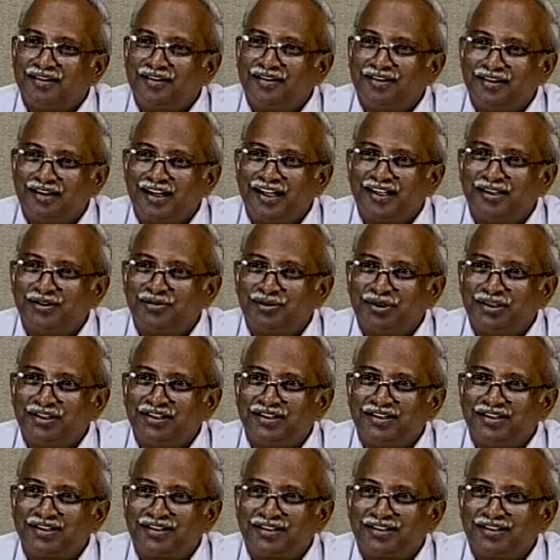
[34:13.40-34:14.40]
light
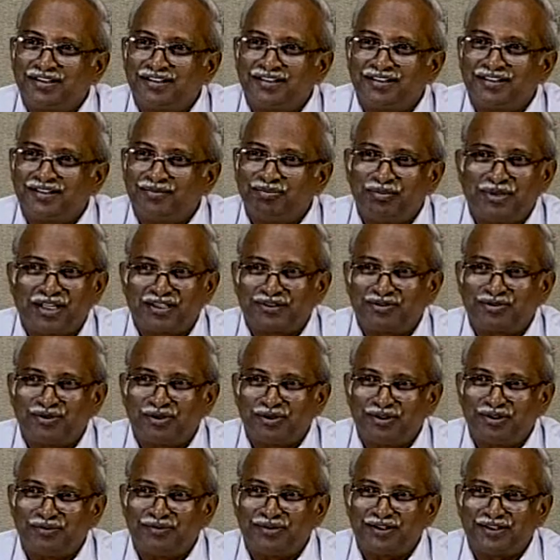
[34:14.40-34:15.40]
weather makes no
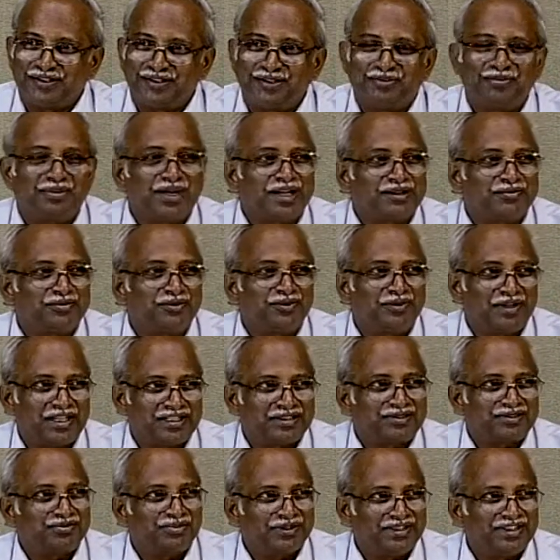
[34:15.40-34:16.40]
difference, the platform has
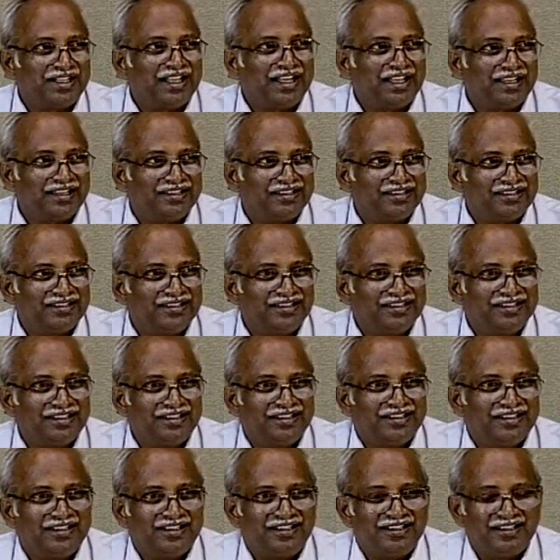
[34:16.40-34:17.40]
to be there.
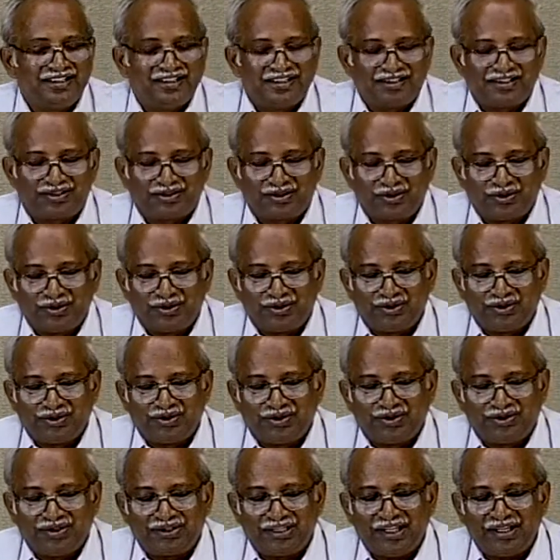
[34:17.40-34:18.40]
So,
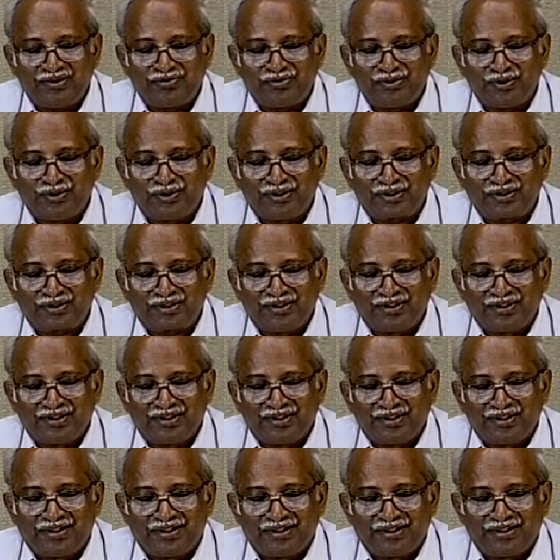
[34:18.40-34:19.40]
therefore,
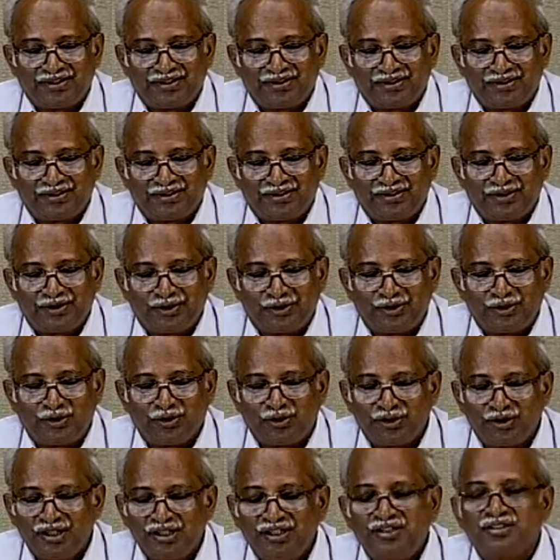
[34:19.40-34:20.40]
the
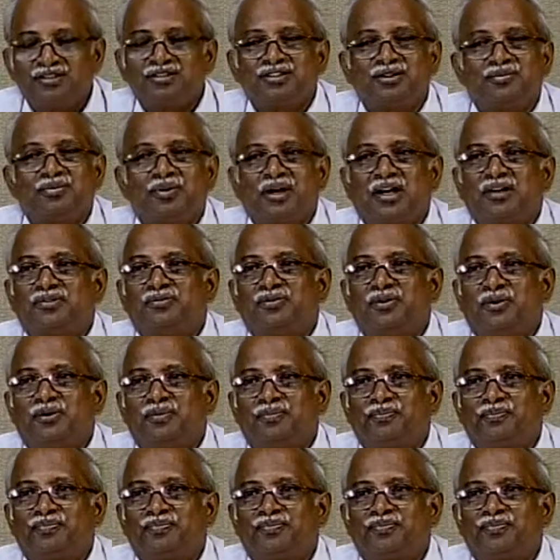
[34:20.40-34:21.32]
loading on the platform